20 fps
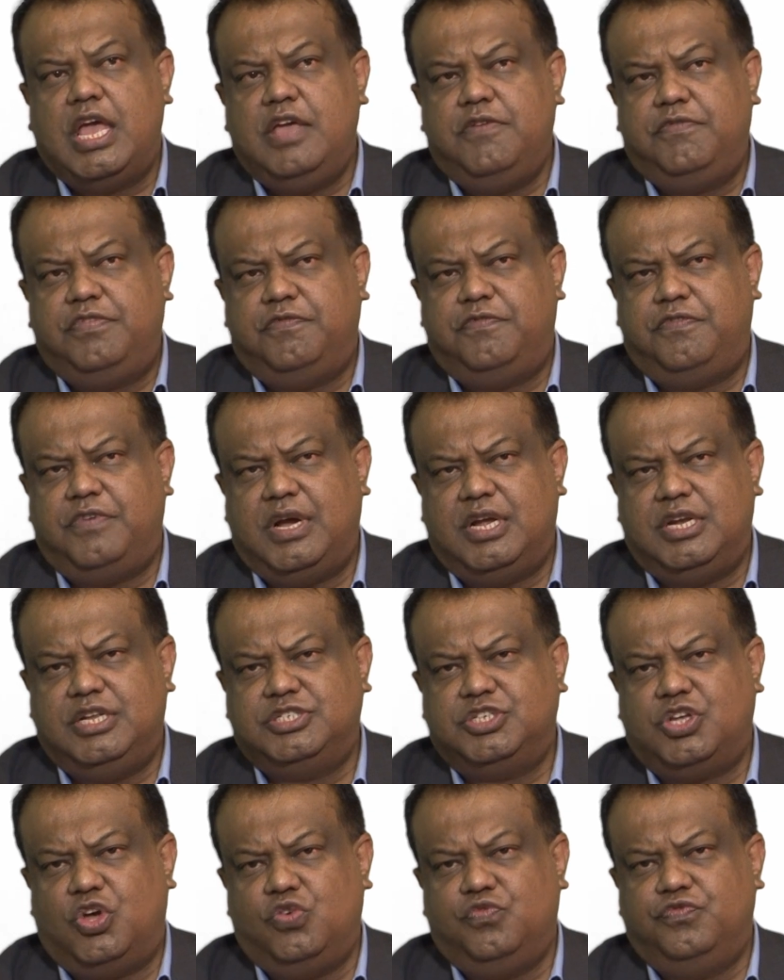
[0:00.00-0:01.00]
if the fine
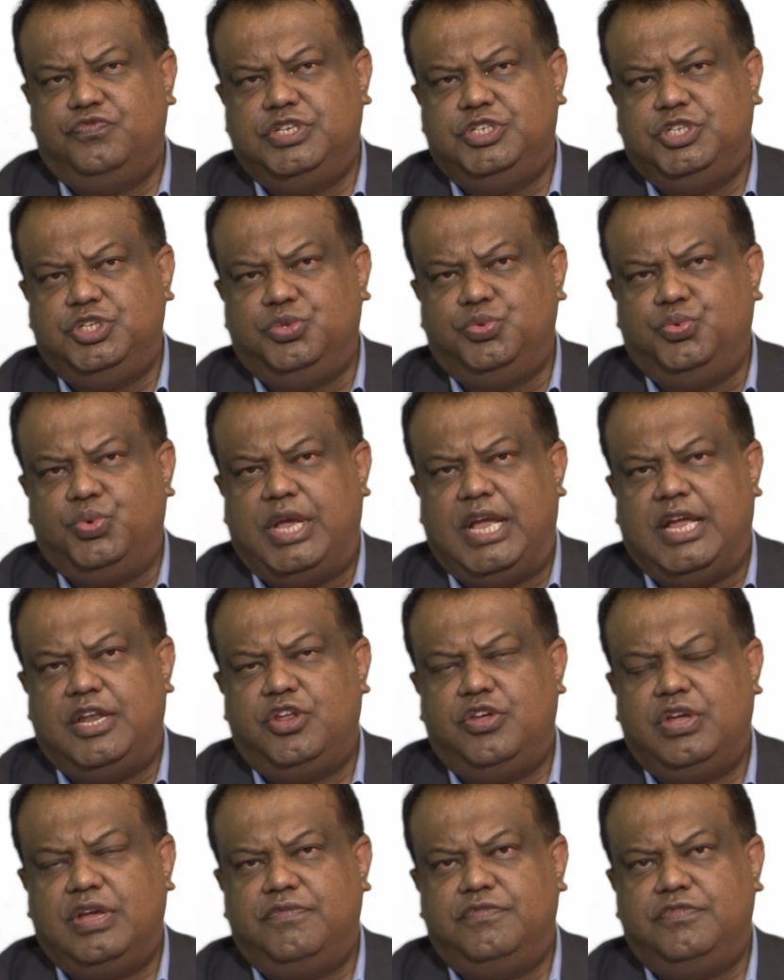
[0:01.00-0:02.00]
is overdue and
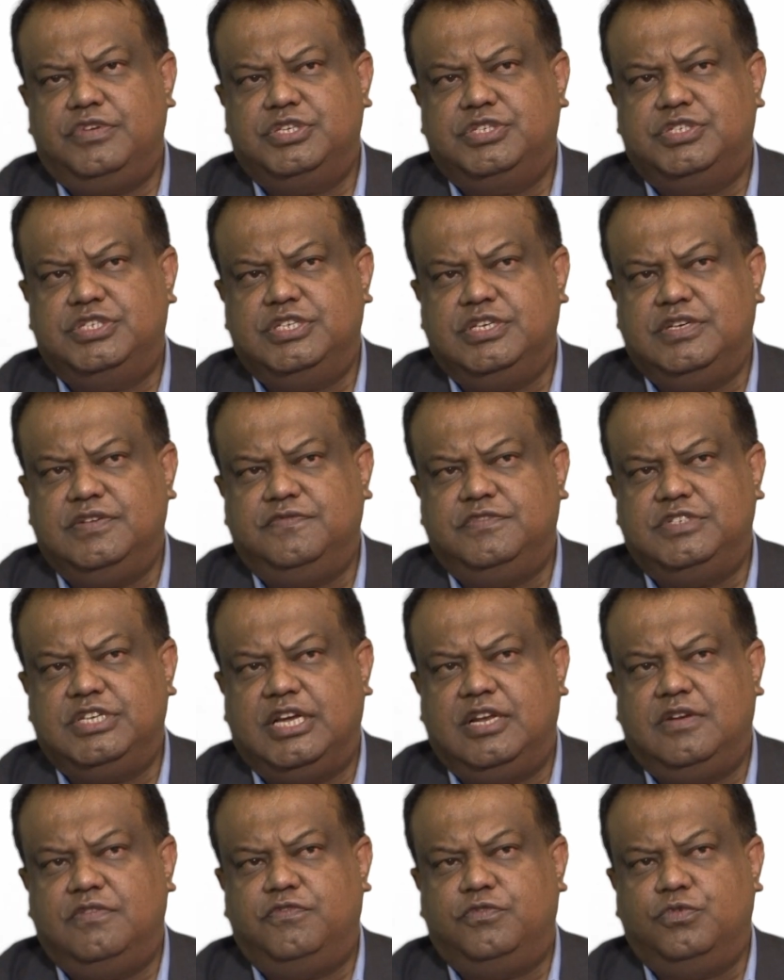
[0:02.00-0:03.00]
you have received
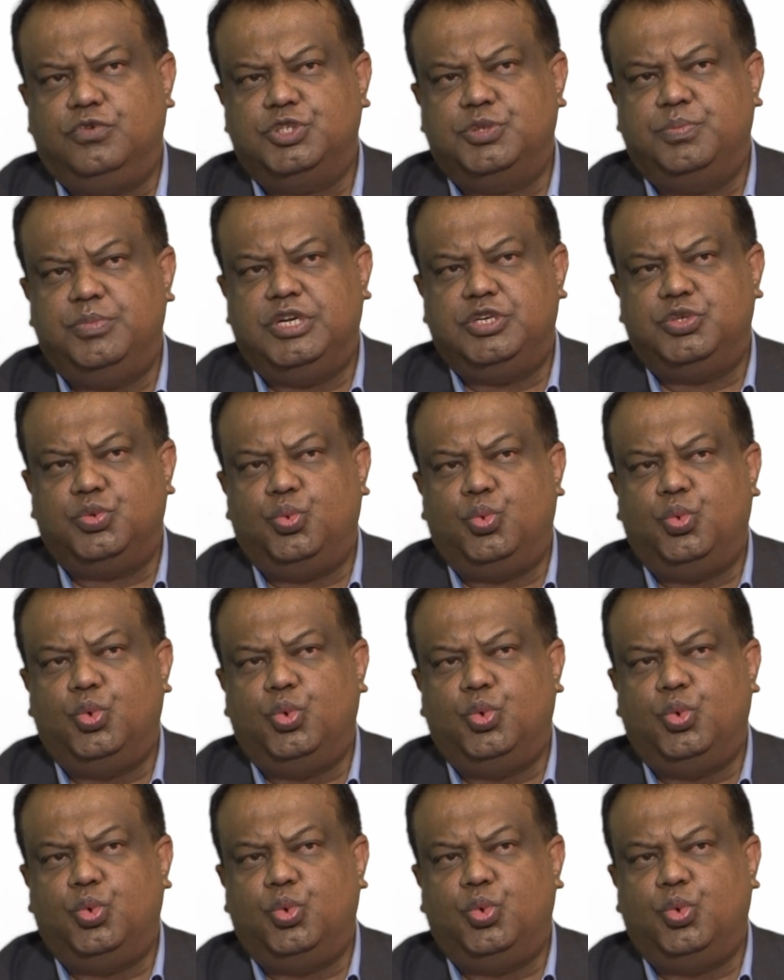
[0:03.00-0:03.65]
enforcement